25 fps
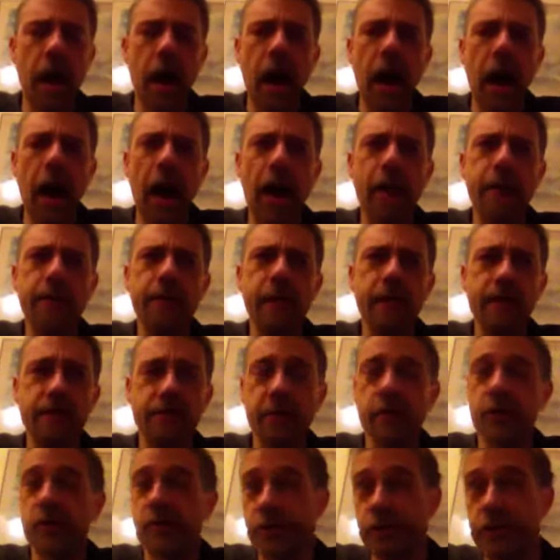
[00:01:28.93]
And that's
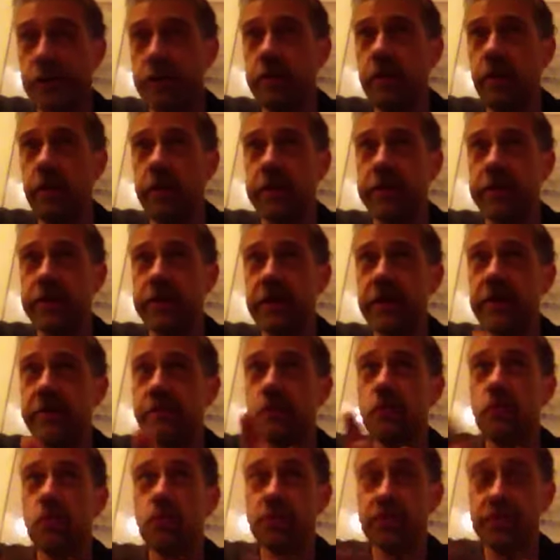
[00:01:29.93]
not good. You can see they're
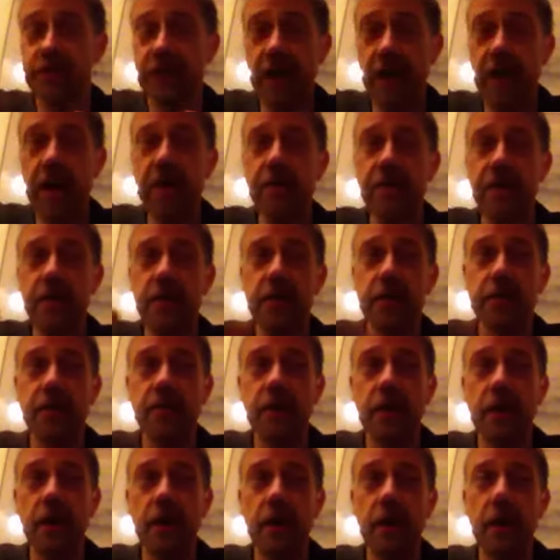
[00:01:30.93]
all scared, they're going to
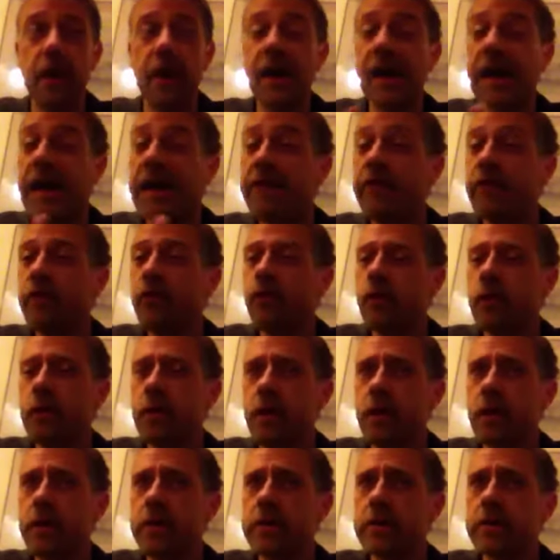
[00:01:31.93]
die. And even
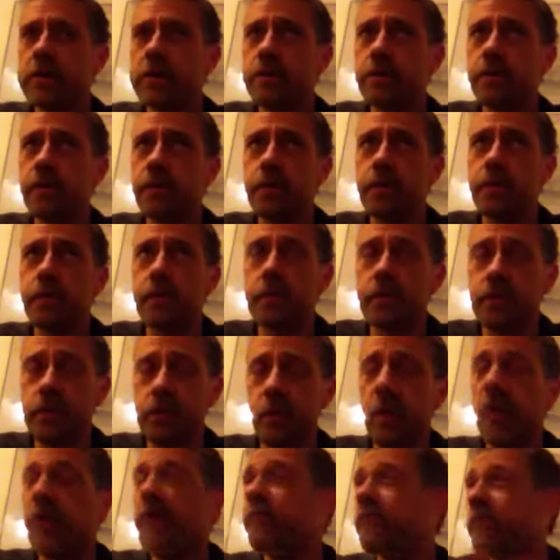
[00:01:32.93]
worse, to
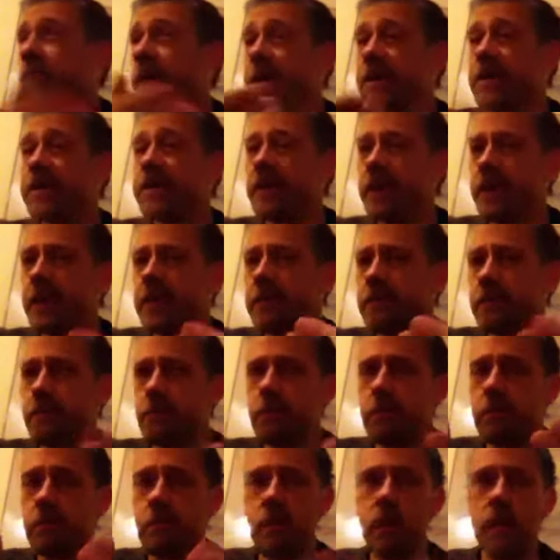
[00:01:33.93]
increase the
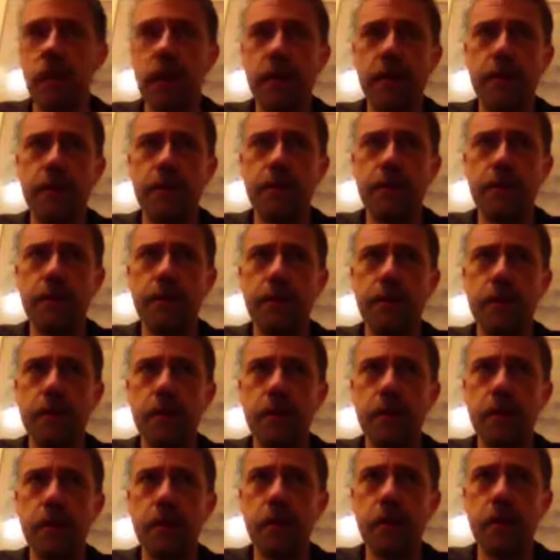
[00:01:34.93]

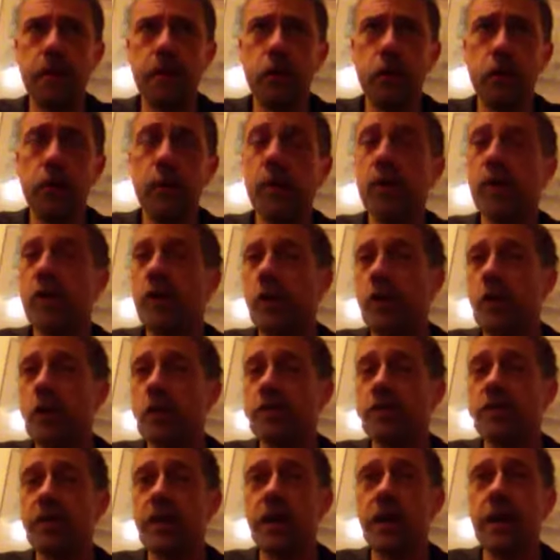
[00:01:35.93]
human
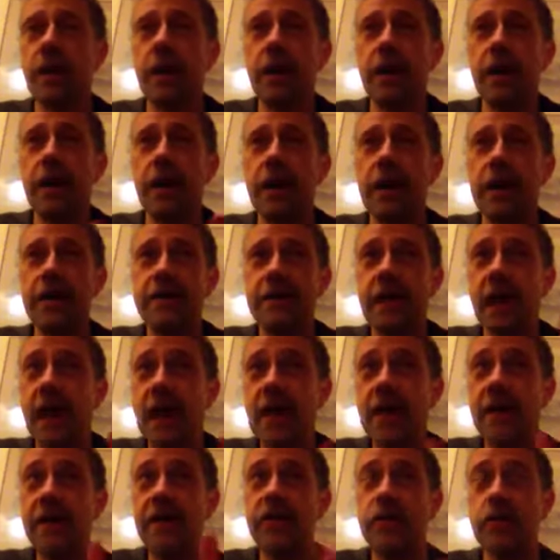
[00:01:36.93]
cost, it's
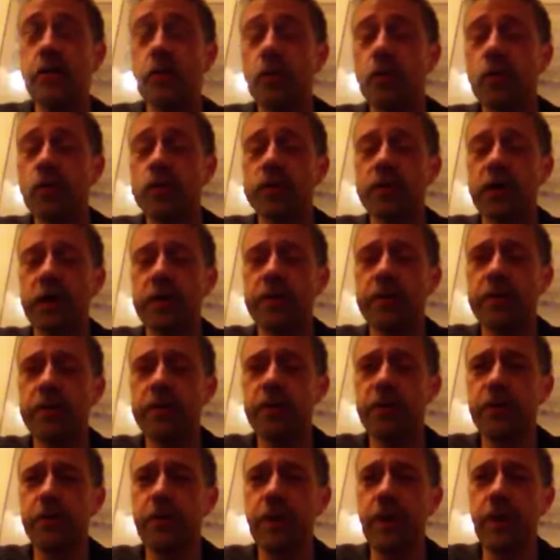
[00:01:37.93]
heading towards a bunch
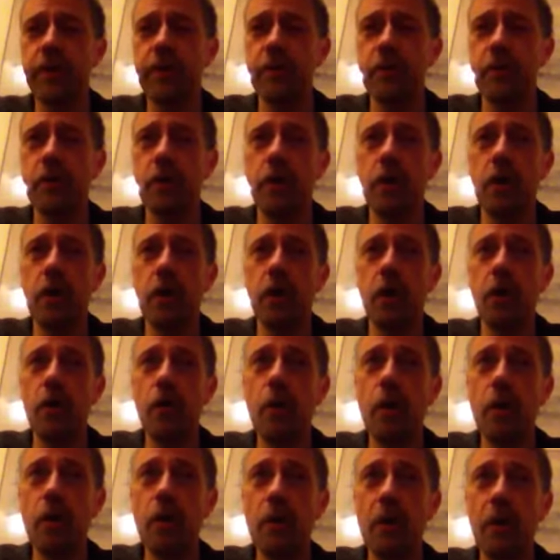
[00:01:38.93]
of people who
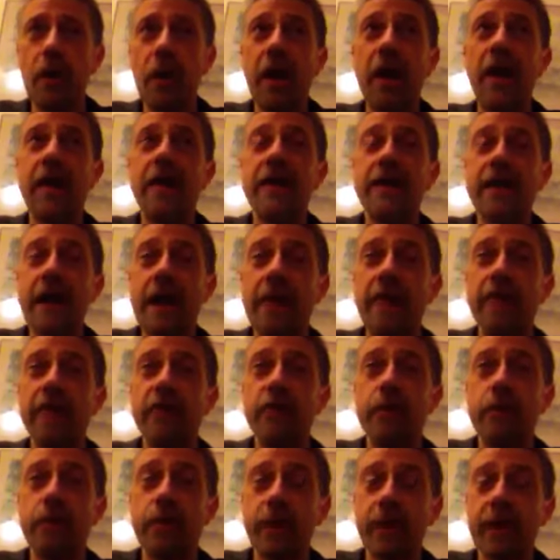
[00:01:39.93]
it will
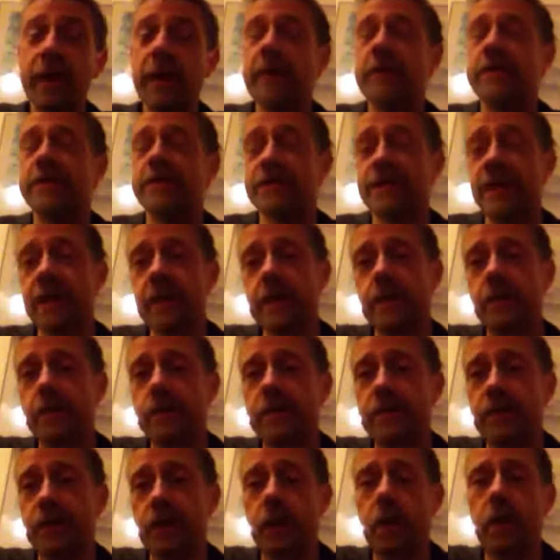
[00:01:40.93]
inevitably, it
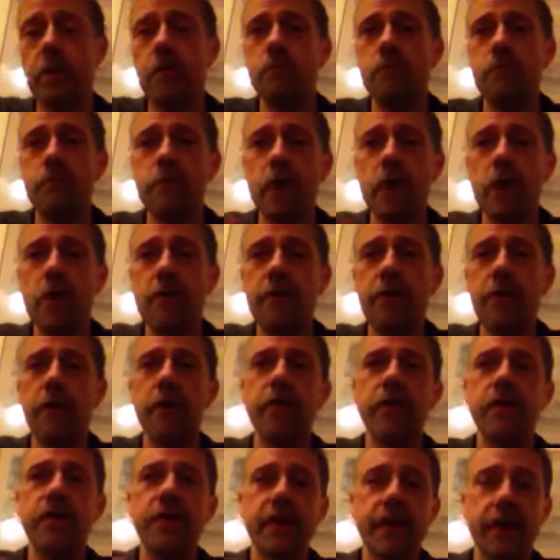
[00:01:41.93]
seems, run over
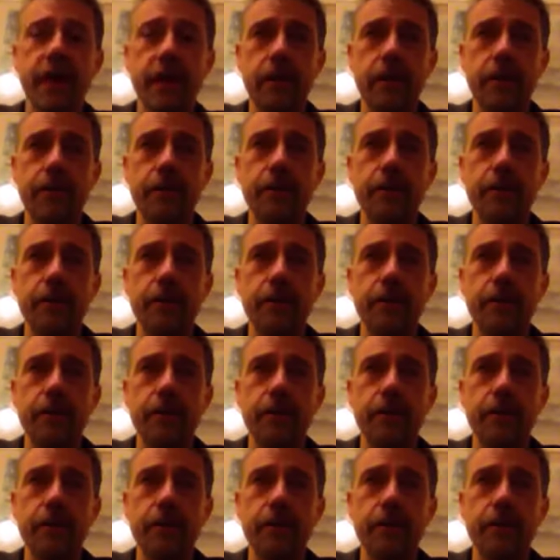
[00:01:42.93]
and kill.